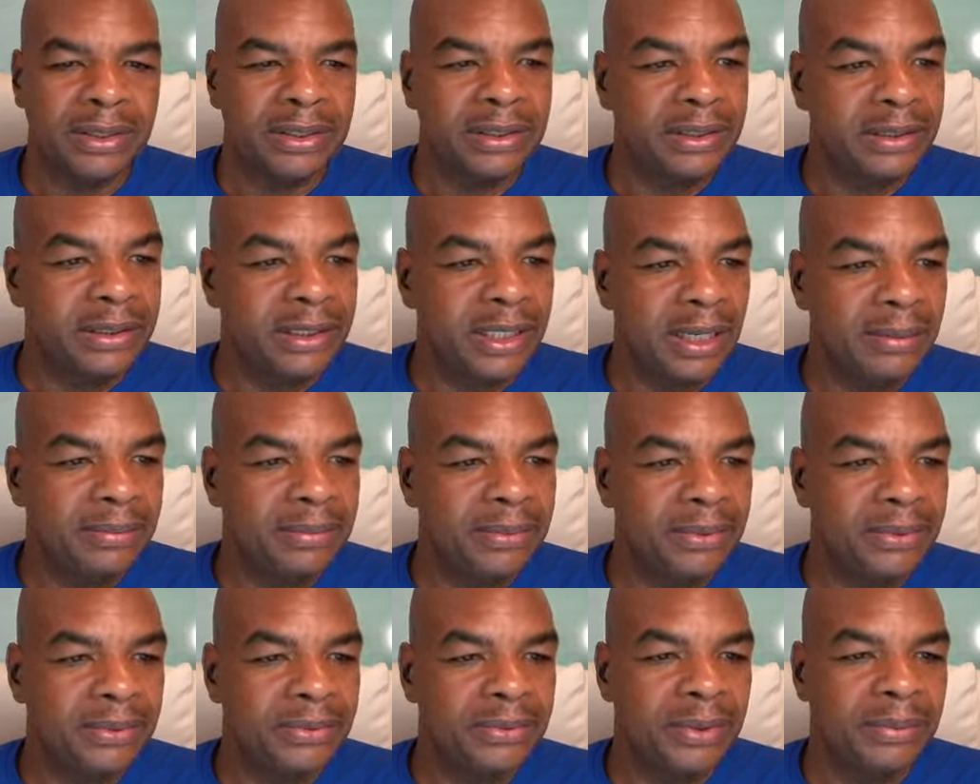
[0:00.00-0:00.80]

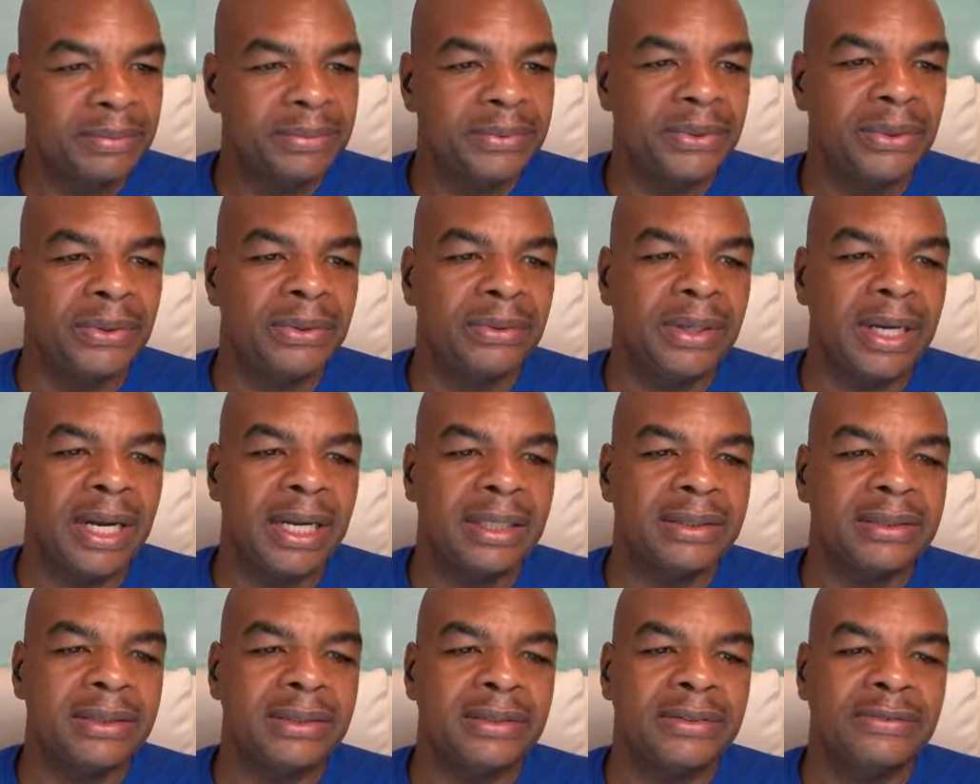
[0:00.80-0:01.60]
accept crypto
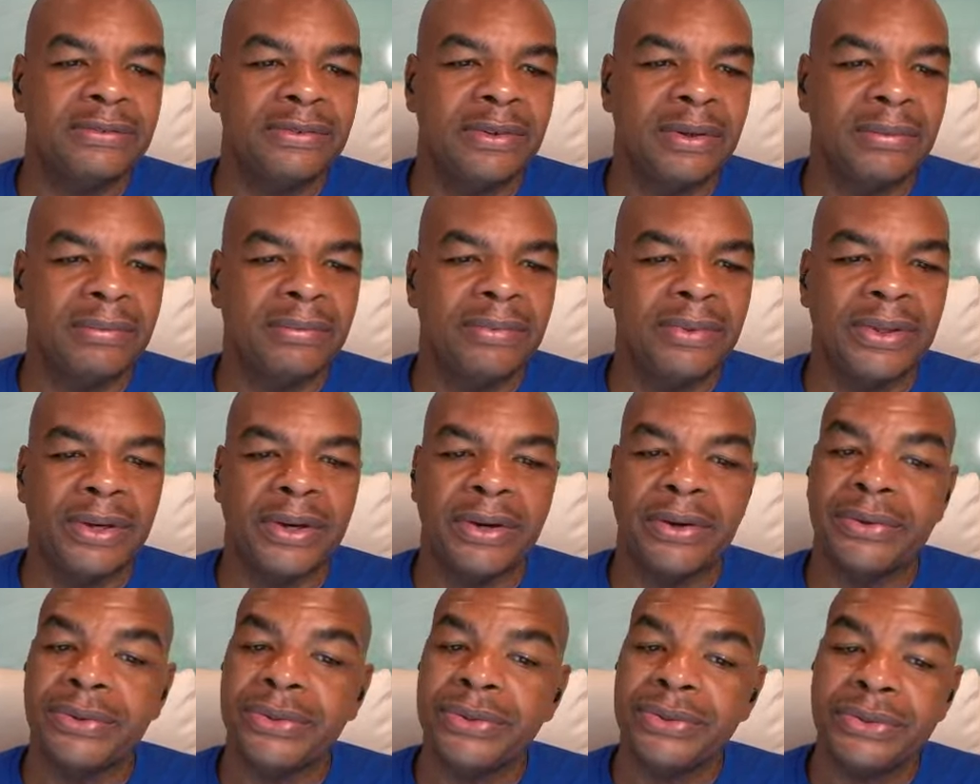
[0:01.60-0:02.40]
assets from
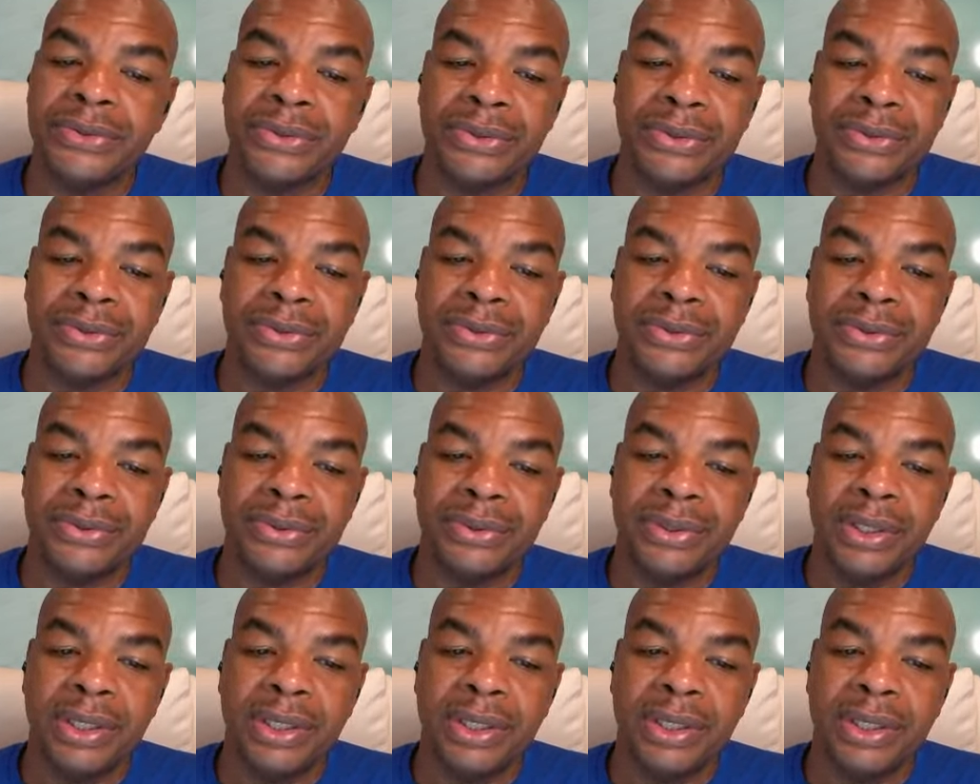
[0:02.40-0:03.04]
their users.